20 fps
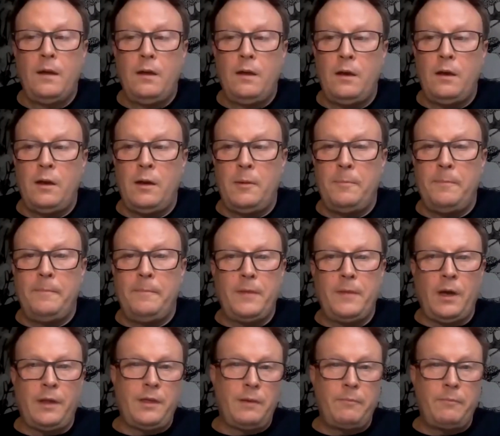
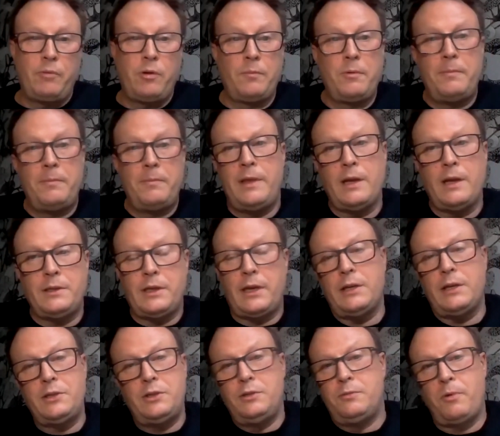I think probably the
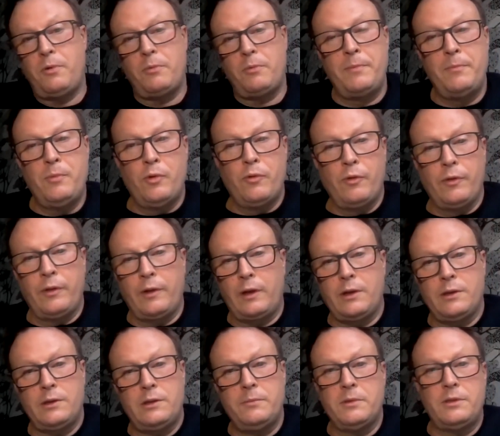education is probably more on the
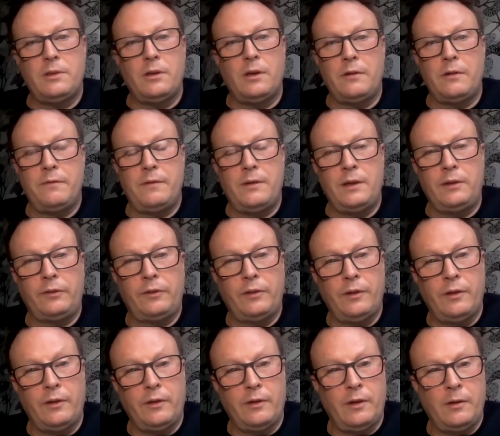customer side of things,
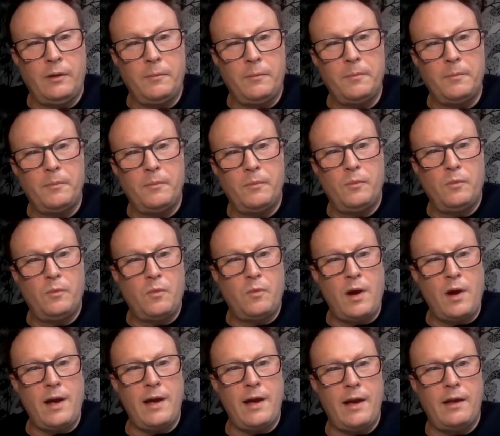that
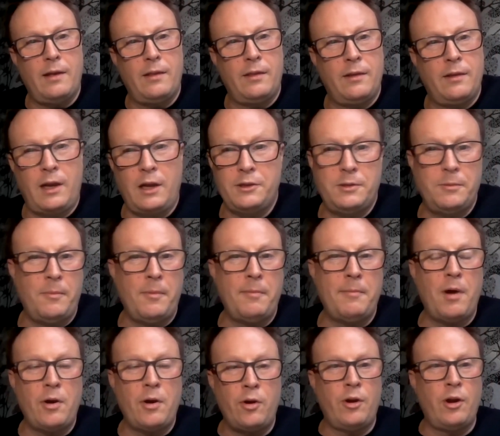where the customer
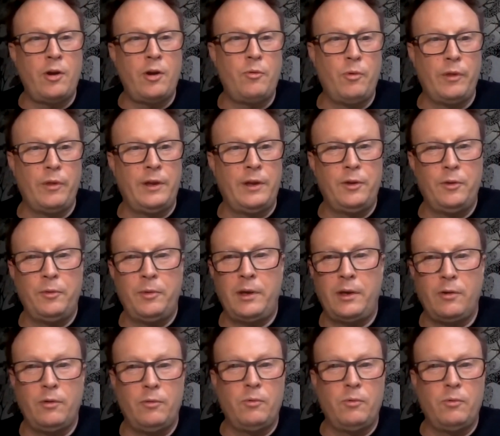might not know what they're doing or